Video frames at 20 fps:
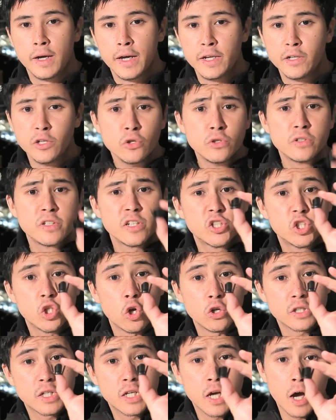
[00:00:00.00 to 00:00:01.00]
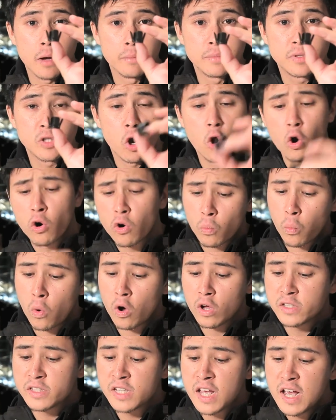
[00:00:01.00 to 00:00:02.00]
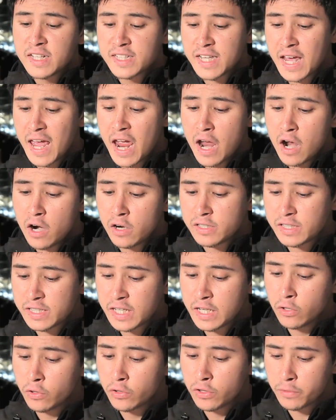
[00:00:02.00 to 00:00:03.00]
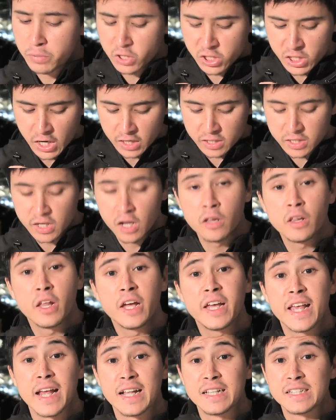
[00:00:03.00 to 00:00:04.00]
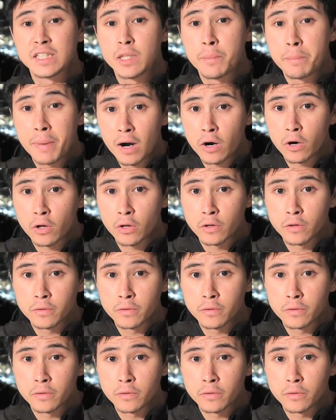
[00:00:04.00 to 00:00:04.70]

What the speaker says: It uses shot cups or wads to air seal the projectile against the barrel.